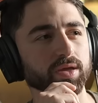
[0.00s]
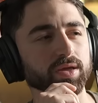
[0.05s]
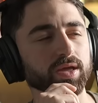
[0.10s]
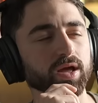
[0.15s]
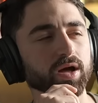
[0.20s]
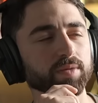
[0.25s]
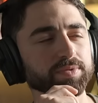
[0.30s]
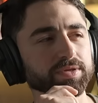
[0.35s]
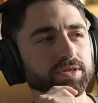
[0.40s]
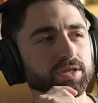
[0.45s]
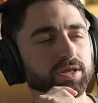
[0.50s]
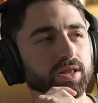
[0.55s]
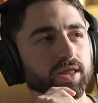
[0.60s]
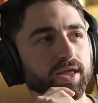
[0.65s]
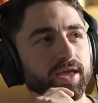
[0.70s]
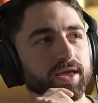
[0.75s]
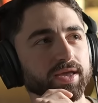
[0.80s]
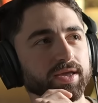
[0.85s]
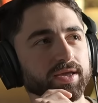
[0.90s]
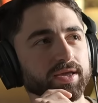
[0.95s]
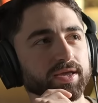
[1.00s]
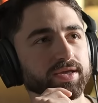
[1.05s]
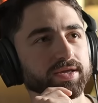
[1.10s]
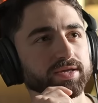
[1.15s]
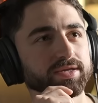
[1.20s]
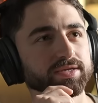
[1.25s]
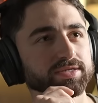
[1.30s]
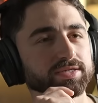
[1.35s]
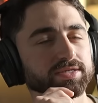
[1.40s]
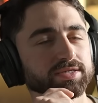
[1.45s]
LP little a
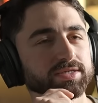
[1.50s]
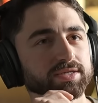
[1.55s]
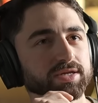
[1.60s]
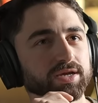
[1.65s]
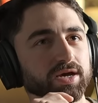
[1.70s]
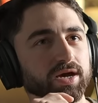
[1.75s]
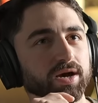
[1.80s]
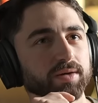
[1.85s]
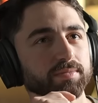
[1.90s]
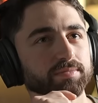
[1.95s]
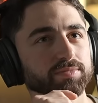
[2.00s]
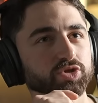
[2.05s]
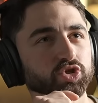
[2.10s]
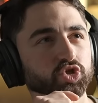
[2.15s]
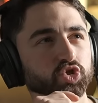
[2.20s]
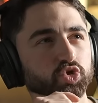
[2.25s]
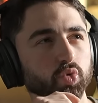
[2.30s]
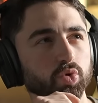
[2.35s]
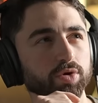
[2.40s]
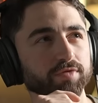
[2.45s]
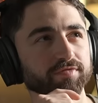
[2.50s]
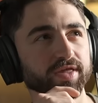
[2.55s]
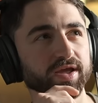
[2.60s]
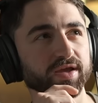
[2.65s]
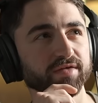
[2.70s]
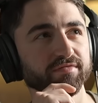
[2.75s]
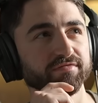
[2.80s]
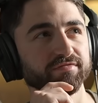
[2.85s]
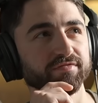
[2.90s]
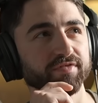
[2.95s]
is um, sort of
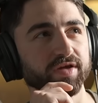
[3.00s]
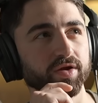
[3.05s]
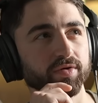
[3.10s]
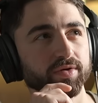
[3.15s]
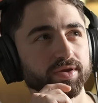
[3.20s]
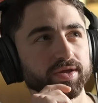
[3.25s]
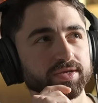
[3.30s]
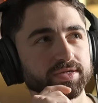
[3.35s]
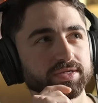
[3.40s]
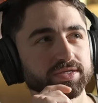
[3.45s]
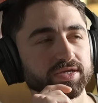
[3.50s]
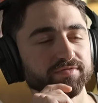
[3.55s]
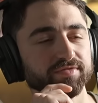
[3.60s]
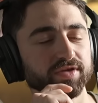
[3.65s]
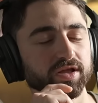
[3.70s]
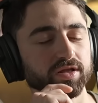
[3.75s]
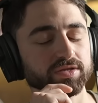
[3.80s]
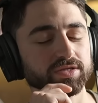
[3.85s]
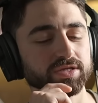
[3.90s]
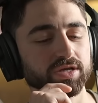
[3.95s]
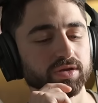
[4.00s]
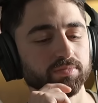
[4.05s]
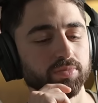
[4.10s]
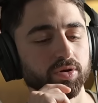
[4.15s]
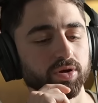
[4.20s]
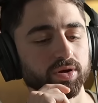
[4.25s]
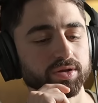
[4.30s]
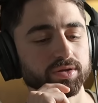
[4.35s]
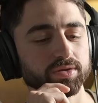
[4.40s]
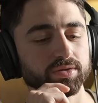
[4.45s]
like a variant of an LDL
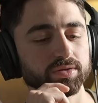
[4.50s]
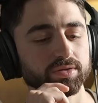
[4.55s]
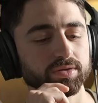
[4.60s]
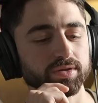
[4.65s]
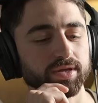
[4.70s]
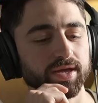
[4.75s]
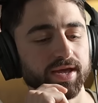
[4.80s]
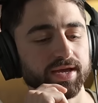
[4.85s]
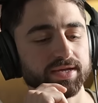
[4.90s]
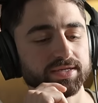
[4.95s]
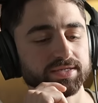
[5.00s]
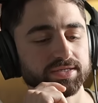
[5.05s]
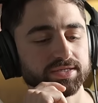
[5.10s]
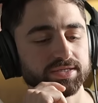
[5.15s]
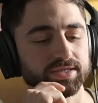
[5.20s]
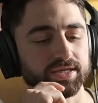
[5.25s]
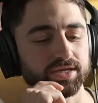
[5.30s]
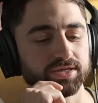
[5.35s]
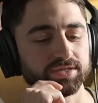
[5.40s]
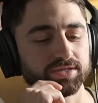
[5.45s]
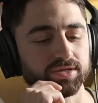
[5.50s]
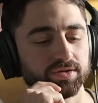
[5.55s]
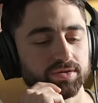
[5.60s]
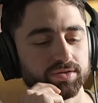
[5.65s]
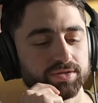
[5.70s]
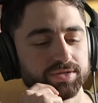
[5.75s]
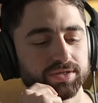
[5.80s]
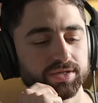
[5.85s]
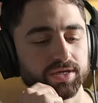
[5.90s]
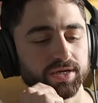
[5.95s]
particle. It has these things
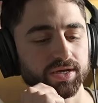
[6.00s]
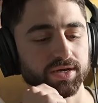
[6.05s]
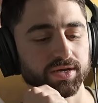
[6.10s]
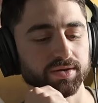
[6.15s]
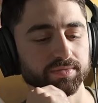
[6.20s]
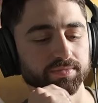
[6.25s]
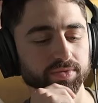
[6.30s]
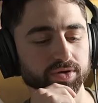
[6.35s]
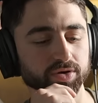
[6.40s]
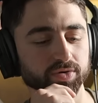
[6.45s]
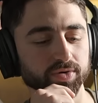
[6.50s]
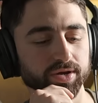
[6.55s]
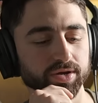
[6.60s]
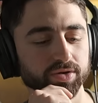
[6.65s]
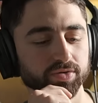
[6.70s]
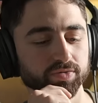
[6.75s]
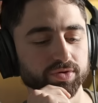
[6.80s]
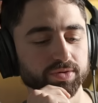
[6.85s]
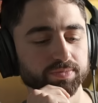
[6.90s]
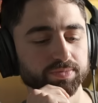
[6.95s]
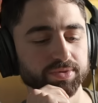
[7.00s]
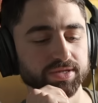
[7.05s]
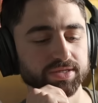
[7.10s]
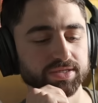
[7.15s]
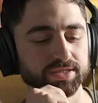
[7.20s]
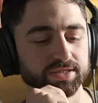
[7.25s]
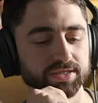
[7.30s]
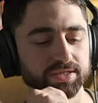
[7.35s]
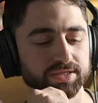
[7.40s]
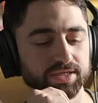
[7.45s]
called um, Kringle
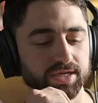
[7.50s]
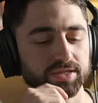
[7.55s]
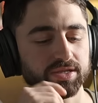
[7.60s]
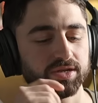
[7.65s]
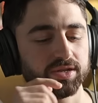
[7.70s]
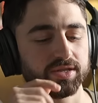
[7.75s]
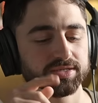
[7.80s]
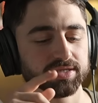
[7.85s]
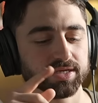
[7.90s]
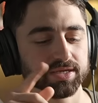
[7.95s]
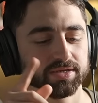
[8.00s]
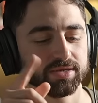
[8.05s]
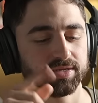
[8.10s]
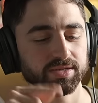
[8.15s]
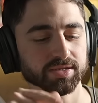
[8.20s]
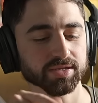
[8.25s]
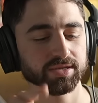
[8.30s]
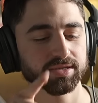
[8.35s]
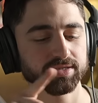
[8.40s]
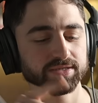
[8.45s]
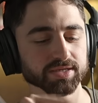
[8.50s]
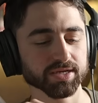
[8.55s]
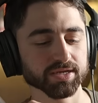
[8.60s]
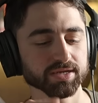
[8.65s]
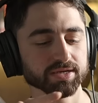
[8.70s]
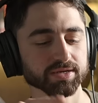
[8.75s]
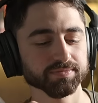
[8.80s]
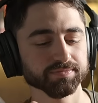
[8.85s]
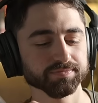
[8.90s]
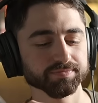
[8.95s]
repeats. It's like a little. It's like it's like
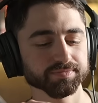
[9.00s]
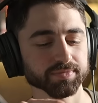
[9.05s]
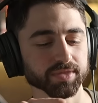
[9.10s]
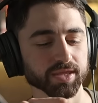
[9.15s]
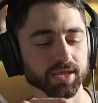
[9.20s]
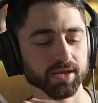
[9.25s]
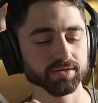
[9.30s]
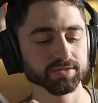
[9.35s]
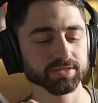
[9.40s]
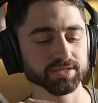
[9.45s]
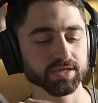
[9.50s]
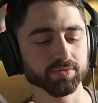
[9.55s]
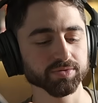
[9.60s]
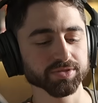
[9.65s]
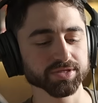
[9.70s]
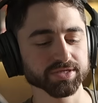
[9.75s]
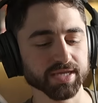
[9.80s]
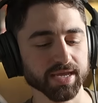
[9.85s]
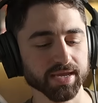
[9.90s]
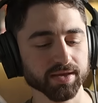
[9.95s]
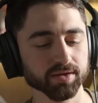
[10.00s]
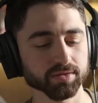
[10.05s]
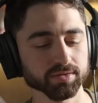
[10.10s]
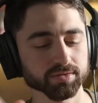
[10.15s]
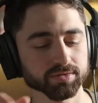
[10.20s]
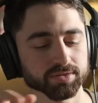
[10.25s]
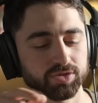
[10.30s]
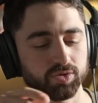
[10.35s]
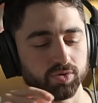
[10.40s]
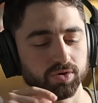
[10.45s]
a LDL with a tail,
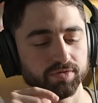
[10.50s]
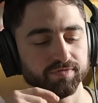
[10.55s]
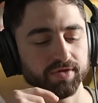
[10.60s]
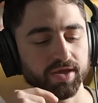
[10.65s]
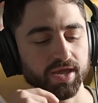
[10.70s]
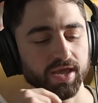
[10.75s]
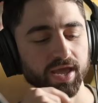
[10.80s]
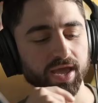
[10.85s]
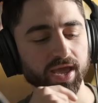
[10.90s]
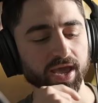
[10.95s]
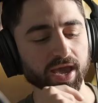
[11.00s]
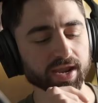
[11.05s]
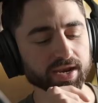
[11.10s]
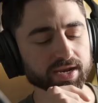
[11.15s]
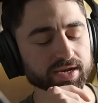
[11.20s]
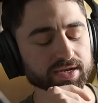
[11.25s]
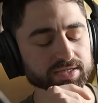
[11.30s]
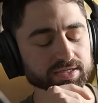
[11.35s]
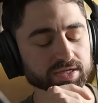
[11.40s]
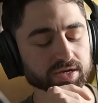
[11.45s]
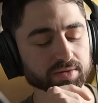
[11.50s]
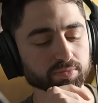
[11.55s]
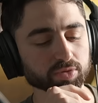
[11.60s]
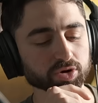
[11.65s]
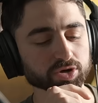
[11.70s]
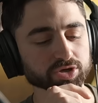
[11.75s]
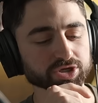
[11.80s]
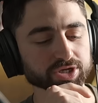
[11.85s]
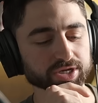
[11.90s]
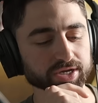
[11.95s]
sort of, and it is an
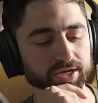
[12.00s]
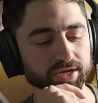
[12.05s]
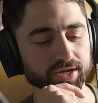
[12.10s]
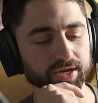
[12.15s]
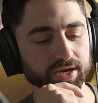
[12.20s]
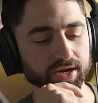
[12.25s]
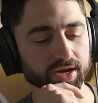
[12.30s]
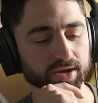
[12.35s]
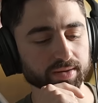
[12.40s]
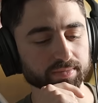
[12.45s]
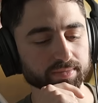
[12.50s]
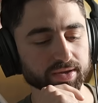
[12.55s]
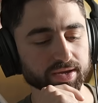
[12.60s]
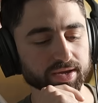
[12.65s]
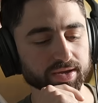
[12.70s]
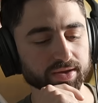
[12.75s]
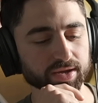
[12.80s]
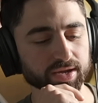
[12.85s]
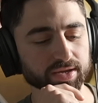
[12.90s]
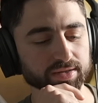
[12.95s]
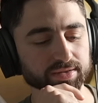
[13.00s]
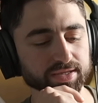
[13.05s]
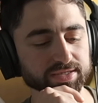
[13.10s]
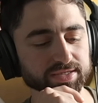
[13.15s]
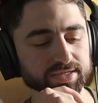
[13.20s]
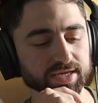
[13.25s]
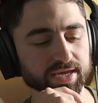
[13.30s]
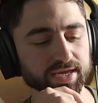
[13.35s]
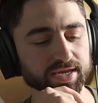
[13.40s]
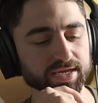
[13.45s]
emerging, um,
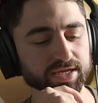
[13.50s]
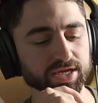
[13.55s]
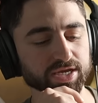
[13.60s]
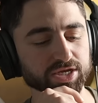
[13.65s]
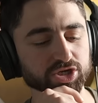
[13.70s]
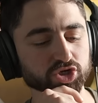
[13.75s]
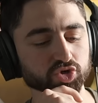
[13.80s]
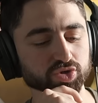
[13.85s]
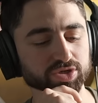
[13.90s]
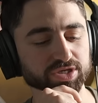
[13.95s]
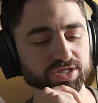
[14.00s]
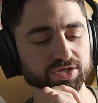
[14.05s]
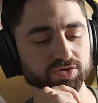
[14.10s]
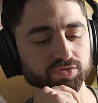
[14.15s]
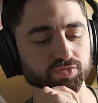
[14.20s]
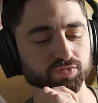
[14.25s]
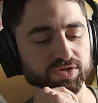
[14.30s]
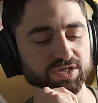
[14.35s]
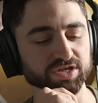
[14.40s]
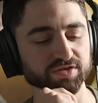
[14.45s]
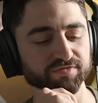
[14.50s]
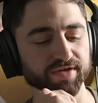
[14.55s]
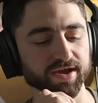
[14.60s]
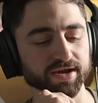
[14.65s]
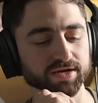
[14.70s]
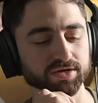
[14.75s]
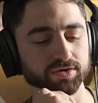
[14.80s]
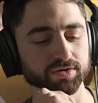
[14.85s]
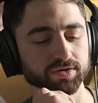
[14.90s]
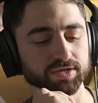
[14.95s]
let's say, interest risk
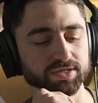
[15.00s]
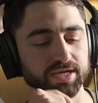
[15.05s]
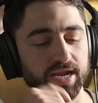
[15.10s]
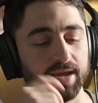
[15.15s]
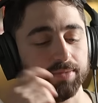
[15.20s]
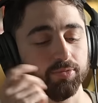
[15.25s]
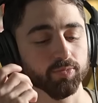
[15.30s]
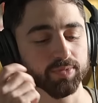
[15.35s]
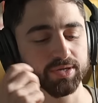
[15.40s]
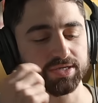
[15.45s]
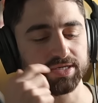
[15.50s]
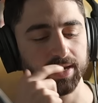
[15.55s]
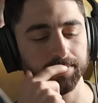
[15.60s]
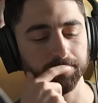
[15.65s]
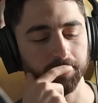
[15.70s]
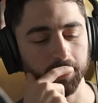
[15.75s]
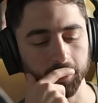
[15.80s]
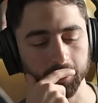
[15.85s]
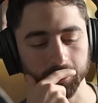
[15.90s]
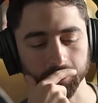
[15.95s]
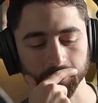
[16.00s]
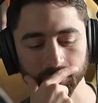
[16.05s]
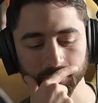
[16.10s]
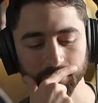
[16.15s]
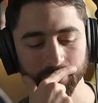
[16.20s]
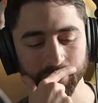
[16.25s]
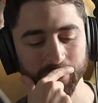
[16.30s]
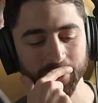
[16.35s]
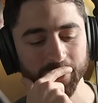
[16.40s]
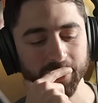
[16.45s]
factor. It's an ApoB type particle.
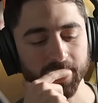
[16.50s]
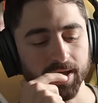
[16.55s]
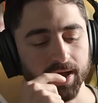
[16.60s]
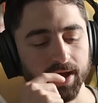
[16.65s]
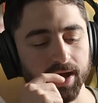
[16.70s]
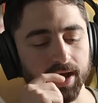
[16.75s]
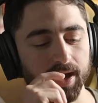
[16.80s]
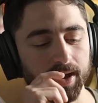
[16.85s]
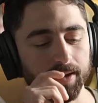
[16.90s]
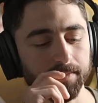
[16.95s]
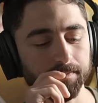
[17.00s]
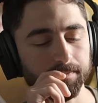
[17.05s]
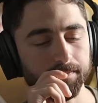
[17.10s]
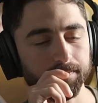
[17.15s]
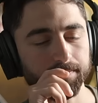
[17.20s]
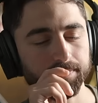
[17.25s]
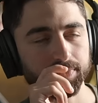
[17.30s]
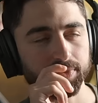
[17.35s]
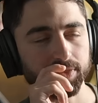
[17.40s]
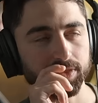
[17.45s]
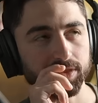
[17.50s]
Mm-hmm. Um,